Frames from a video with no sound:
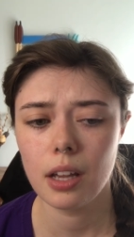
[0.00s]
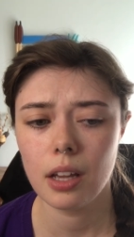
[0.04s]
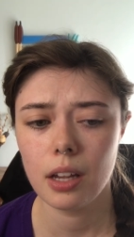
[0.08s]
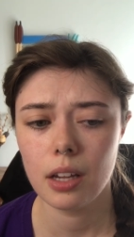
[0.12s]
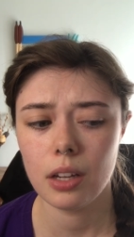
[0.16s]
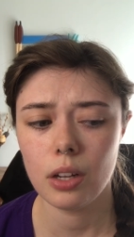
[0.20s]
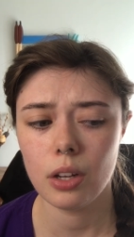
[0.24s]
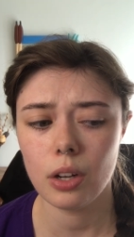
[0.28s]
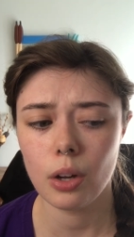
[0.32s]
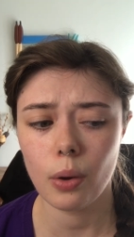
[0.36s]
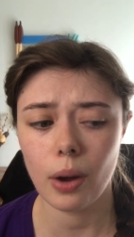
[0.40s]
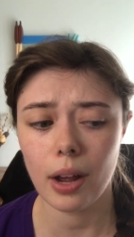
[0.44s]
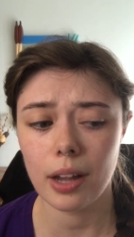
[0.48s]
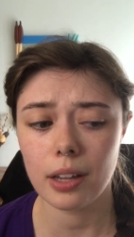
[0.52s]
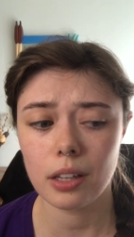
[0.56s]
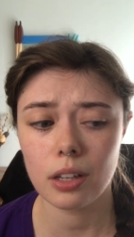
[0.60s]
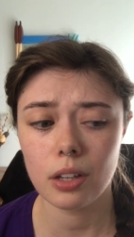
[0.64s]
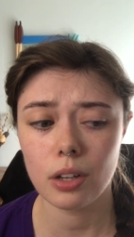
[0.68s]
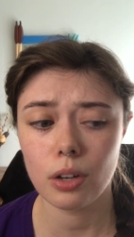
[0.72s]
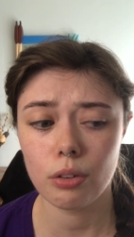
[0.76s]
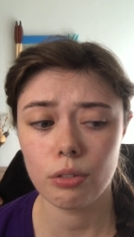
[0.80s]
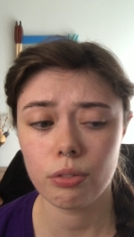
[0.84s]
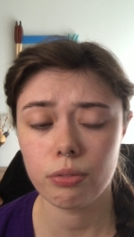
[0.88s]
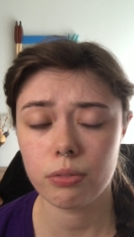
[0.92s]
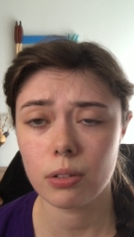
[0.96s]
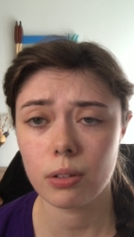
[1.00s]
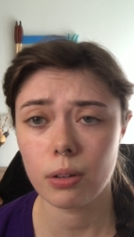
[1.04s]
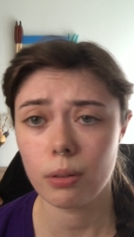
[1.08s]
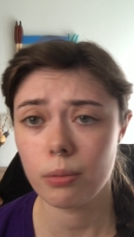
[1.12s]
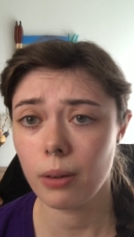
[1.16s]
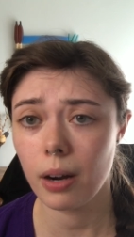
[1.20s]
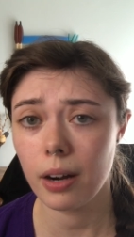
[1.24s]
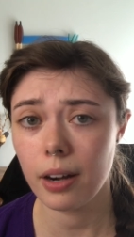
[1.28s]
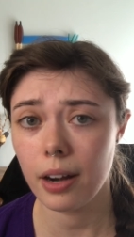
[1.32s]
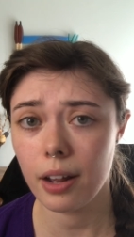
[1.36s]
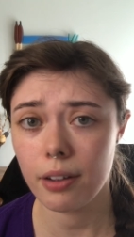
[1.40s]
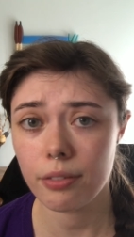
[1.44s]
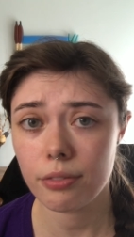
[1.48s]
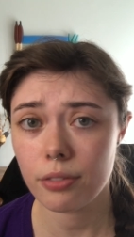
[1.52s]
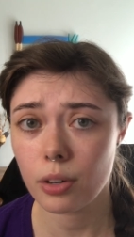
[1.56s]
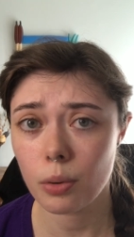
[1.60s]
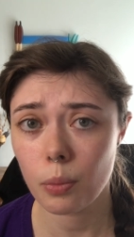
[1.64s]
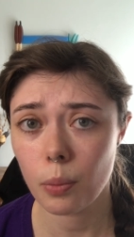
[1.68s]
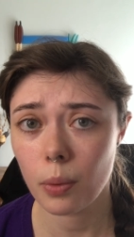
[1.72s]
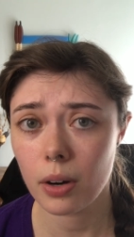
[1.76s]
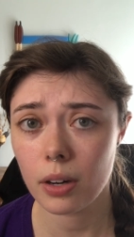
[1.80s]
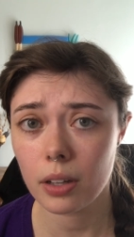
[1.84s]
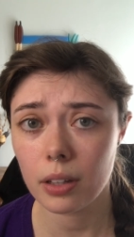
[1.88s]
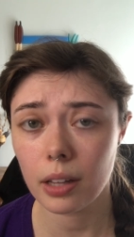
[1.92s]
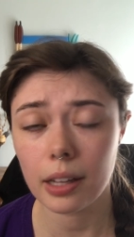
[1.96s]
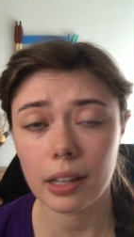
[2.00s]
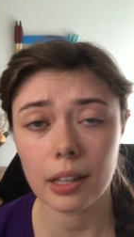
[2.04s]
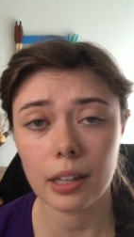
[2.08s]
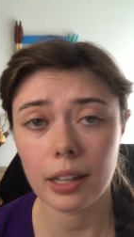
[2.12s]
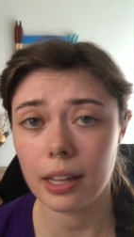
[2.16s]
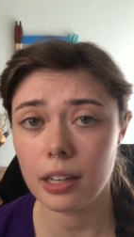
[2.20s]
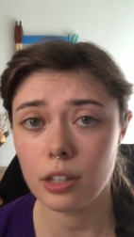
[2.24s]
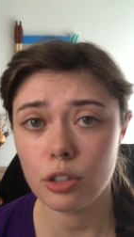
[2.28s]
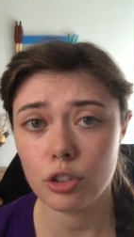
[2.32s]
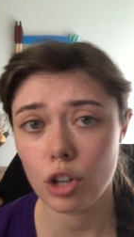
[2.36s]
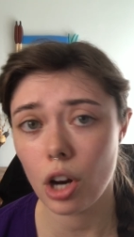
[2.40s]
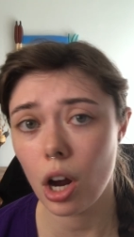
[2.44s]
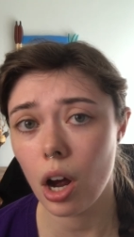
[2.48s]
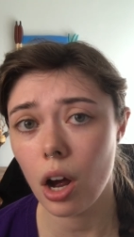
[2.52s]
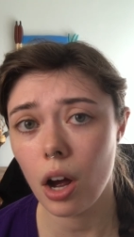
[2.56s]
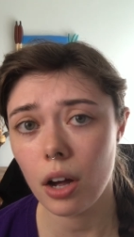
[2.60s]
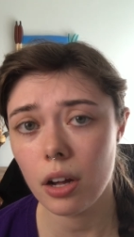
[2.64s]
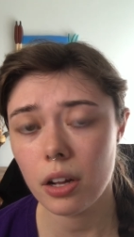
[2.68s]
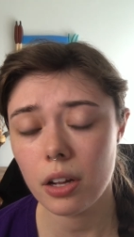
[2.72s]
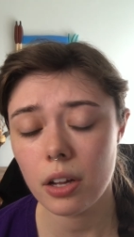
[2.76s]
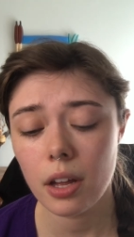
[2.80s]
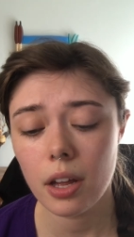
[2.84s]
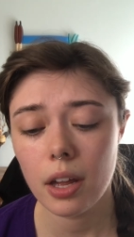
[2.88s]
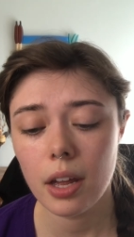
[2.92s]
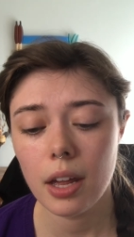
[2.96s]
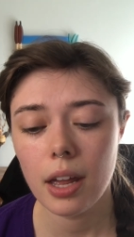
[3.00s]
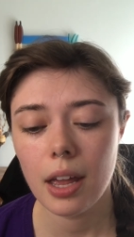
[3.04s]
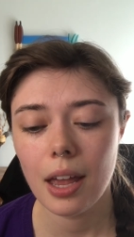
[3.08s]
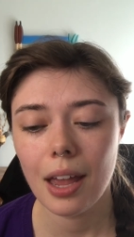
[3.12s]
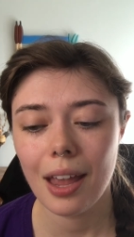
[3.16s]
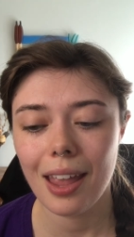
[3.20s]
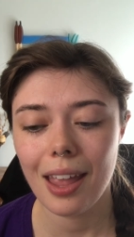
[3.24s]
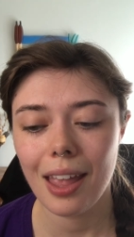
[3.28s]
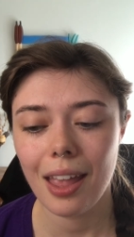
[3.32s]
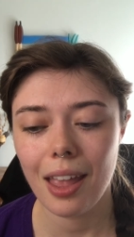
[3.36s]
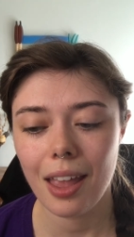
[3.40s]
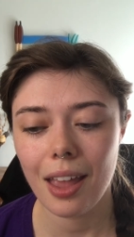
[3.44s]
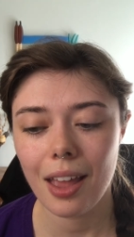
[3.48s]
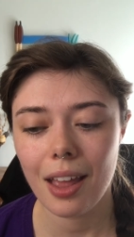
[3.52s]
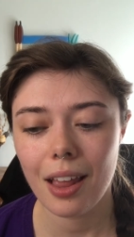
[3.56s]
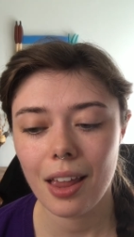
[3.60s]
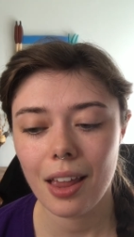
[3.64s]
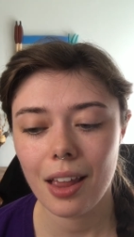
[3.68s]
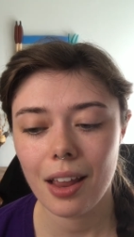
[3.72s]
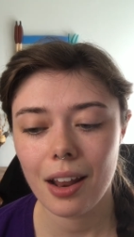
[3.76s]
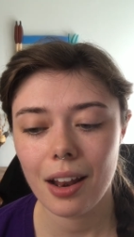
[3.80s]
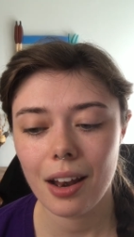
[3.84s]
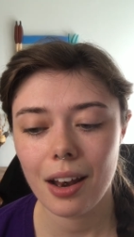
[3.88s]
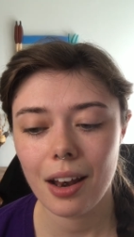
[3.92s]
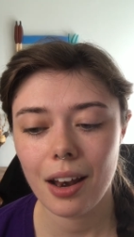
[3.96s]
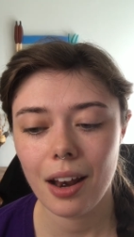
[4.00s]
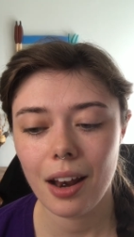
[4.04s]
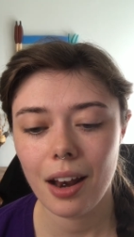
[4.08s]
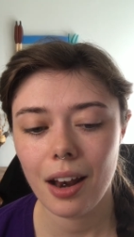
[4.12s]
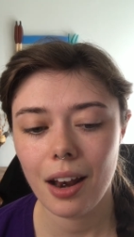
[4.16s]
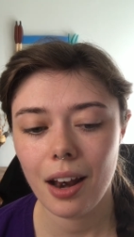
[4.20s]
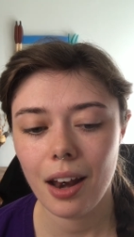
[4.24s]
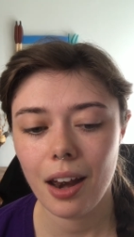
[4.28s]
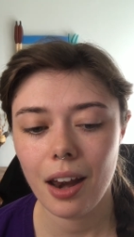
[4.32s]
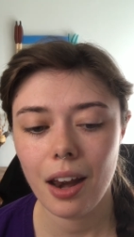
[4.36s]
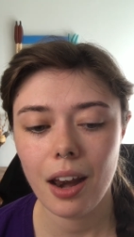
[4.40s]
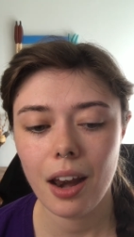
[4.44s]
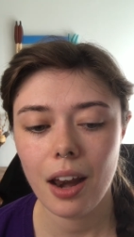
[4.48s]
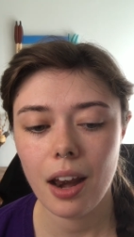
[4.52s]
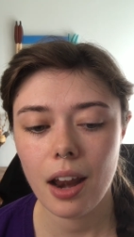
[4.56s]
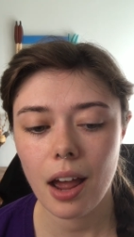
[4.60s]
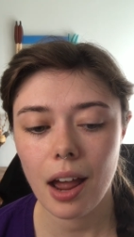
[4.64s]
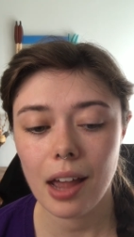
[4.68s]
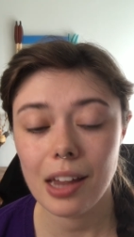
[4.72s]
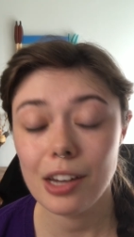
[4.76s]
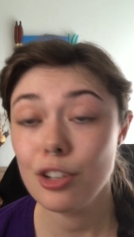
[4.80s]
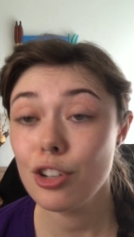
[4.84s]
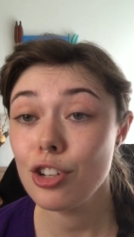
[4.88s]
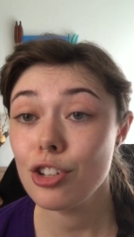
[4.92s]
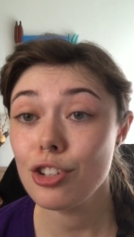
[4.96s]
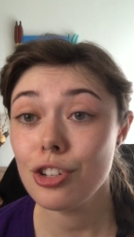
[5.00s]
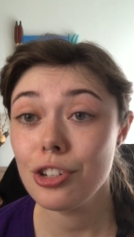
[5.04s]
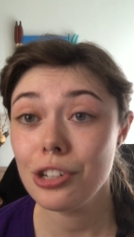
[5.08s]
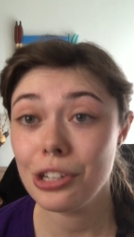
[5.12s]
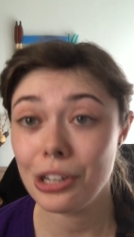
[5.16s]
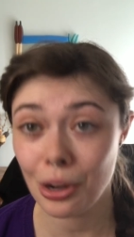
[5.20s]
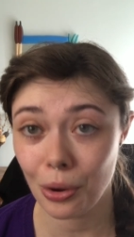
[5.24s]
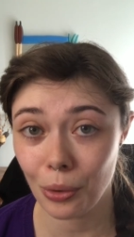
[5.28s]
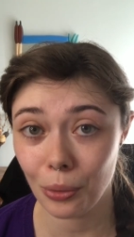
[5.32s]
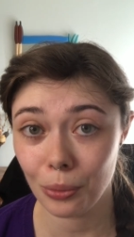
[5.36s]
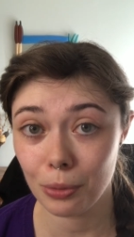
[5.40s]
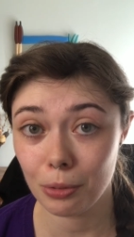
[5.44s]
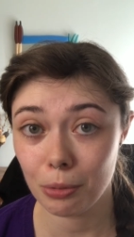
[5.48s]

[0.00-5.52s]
You know, I can go for a run after work, like a light jog, and I just don't.